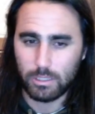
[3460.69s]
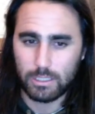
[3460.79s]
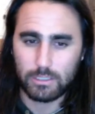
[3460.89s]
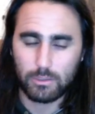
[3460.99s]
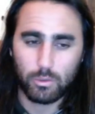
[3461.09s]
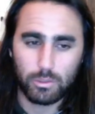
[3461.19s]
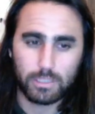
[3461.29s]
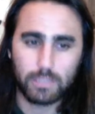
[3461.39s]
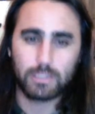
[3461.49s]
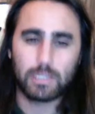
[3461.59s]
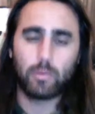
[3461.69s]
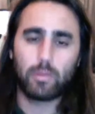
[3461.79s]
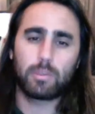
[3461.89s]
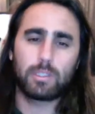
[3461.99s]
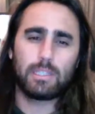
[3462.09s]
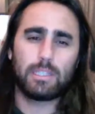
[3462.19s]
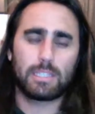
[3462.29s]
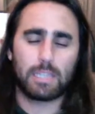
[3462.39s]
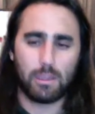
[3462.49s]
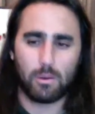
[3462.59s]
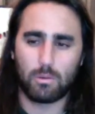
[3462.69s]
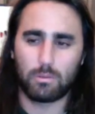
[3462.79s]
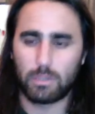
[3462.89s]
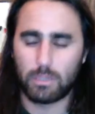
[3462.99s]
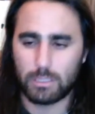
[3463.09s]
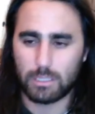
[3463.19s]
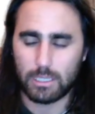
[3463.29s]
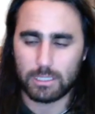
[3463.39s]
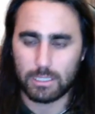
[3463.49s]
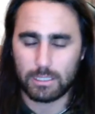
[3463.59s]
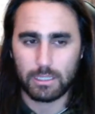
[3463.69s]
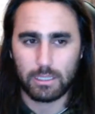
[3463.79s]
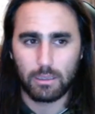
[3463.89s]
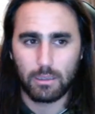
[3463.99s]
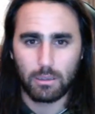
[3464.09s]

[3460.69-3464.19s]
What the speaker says: It's cool to still ski with him because he's getting older. He's like 60.